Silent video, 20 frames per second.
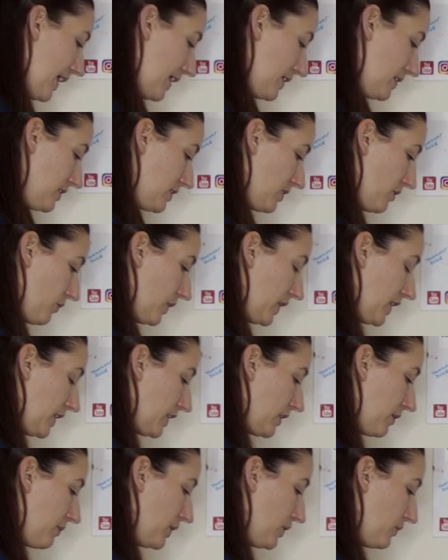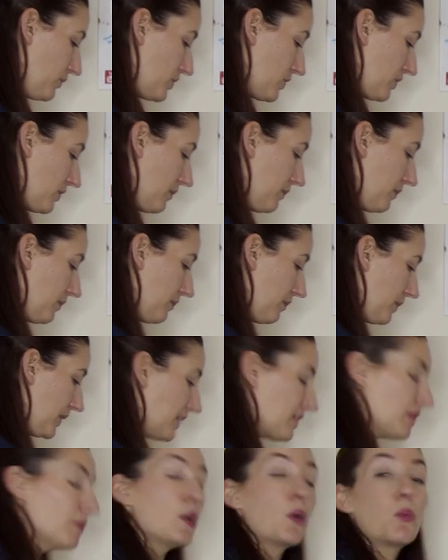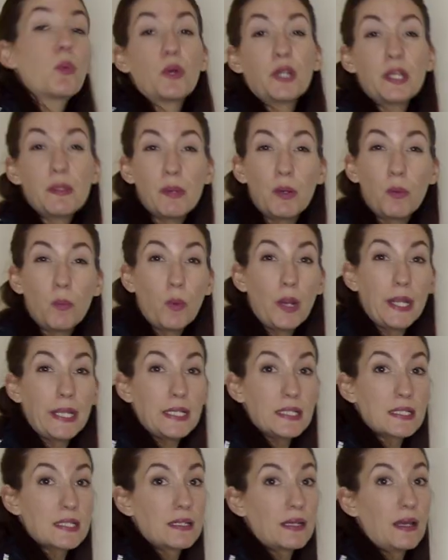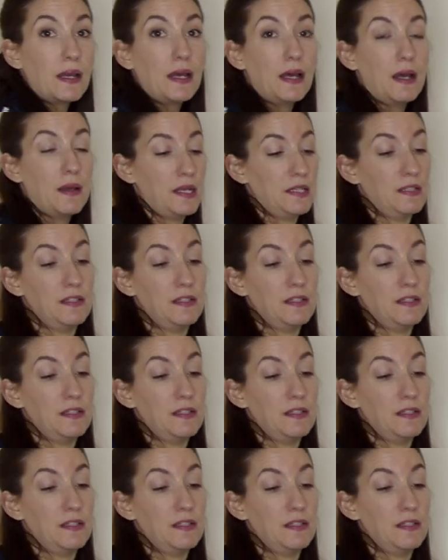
And when I commute, because I'm not worried about weight uh,